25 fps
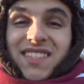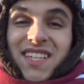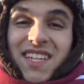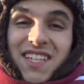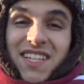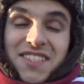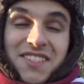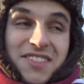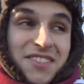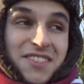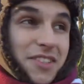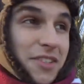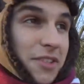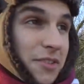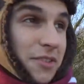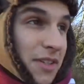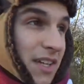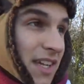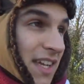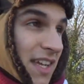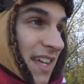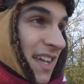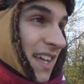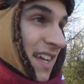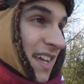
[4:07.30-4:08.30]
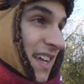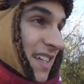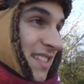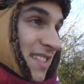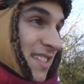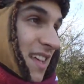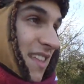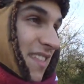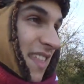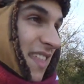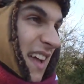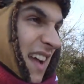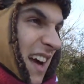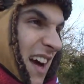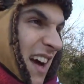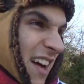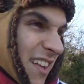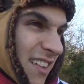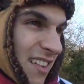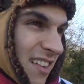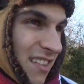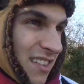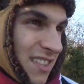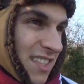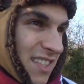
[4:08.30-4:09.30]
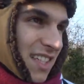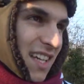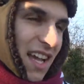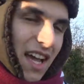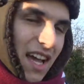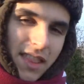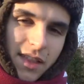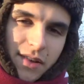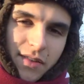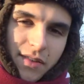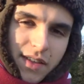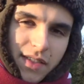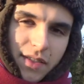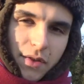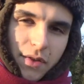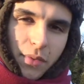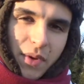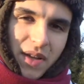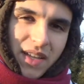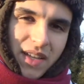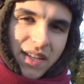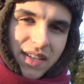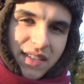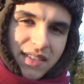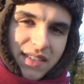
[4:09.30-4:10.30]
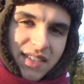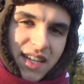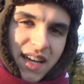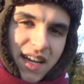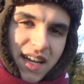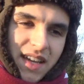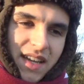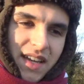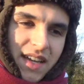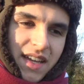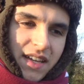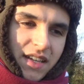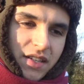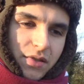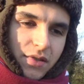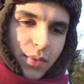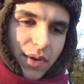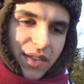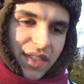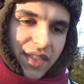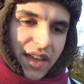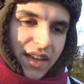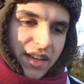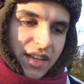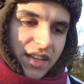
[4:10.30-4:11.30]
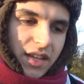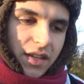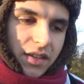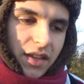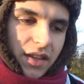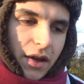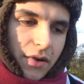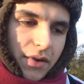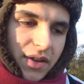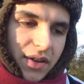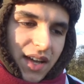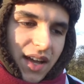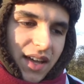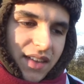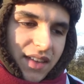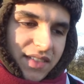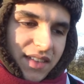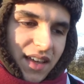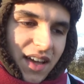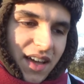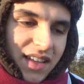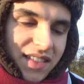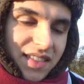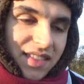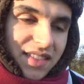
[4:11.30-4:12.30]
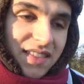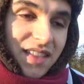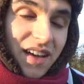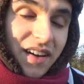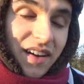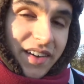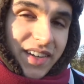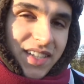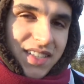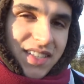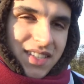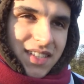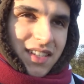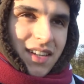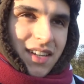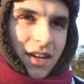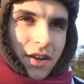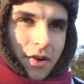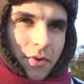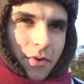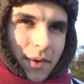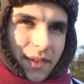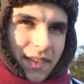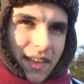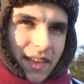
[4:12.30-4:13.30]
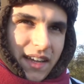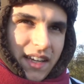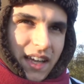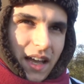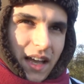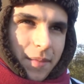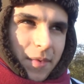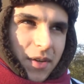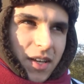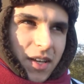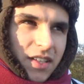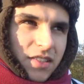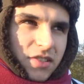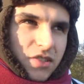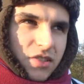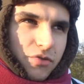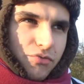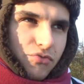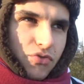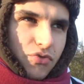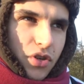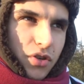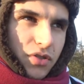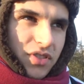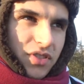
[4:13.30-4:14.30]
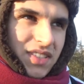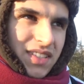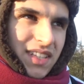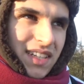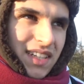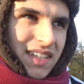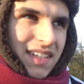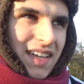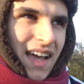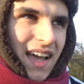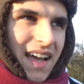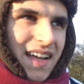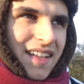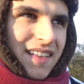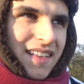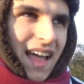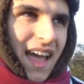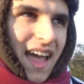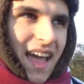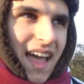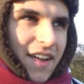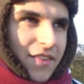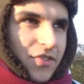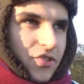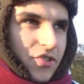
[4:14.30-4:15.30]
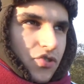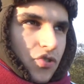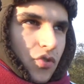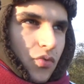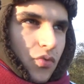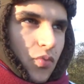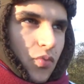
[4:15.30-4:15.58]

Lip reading: tits do is that they huddle together in the winter when they, you know, at night when they're coming into roost to gain that extra